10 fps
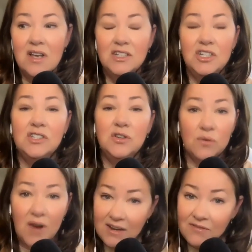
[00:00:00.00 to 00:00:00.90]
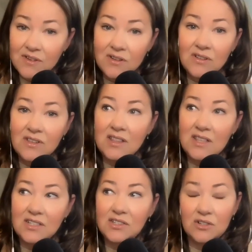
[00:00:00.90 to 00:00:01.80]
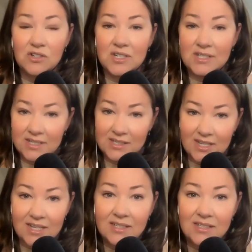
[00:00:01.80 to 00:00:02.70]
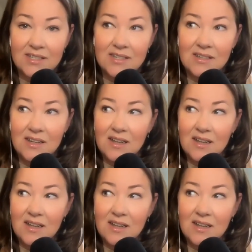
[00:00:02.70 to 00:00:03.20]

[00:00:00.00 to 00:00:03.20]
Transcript: she's grateful that these surgeries exist